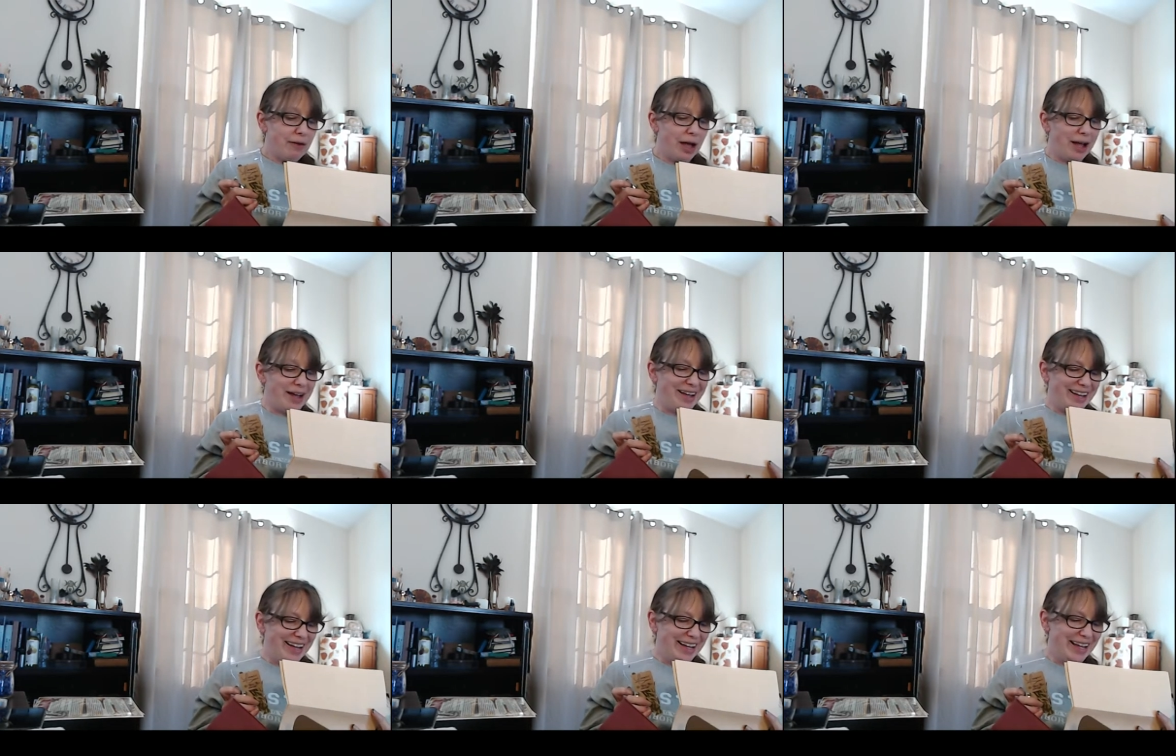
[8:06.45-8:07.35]
Uh,
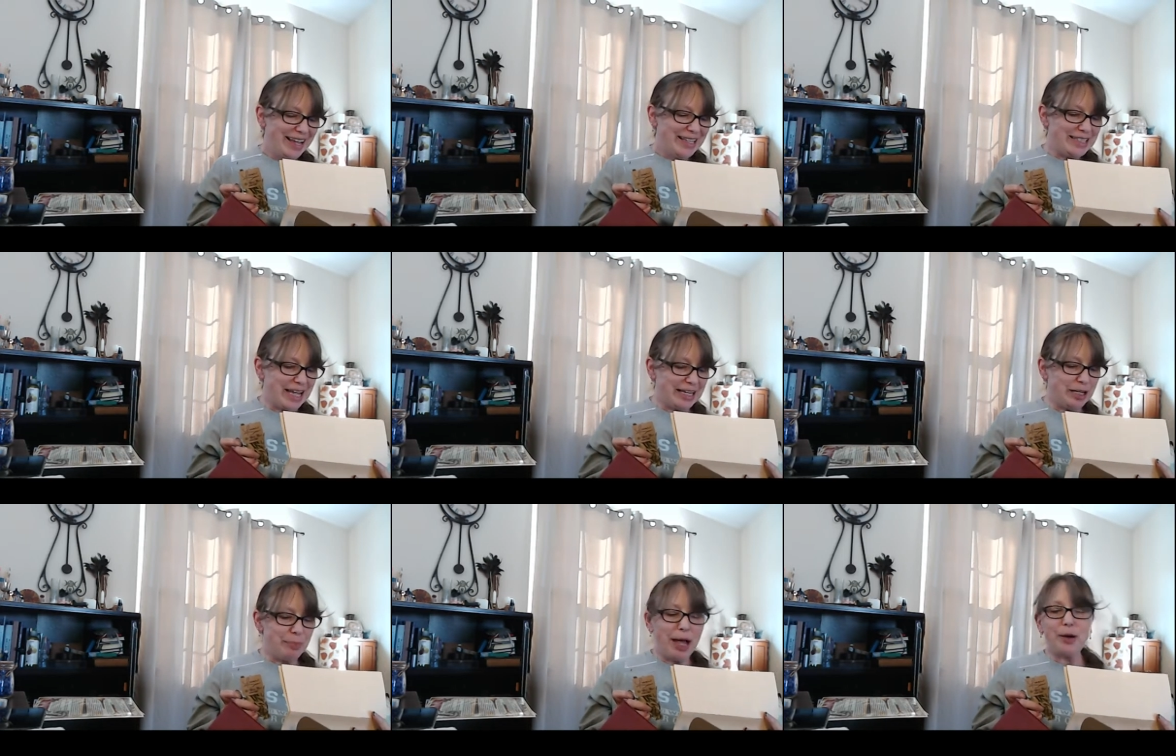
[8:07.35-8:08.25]

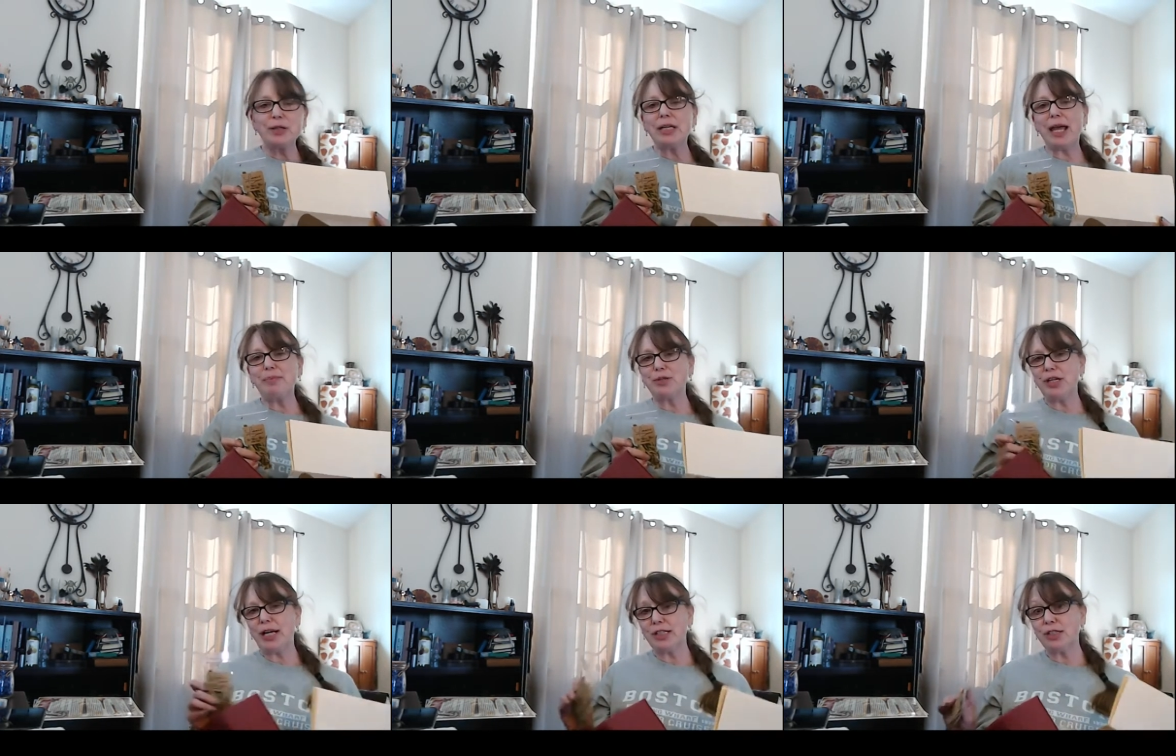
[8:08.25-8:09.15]
psychic powers and
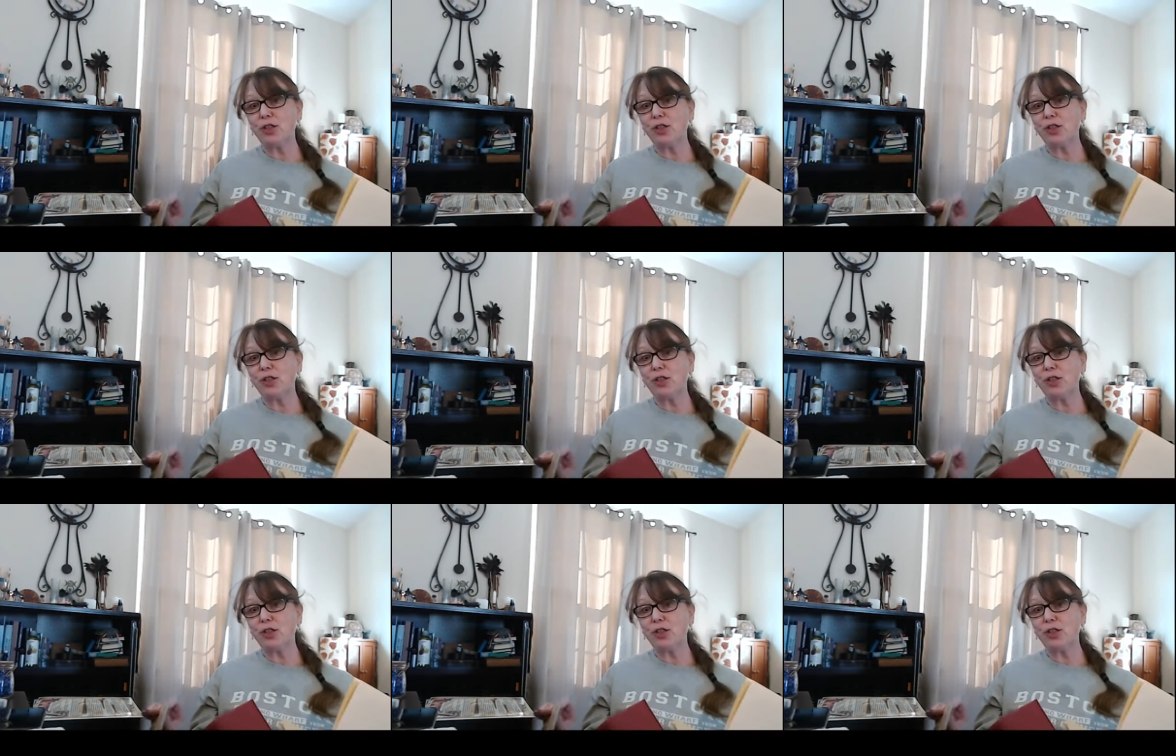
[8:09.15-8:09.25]
protection.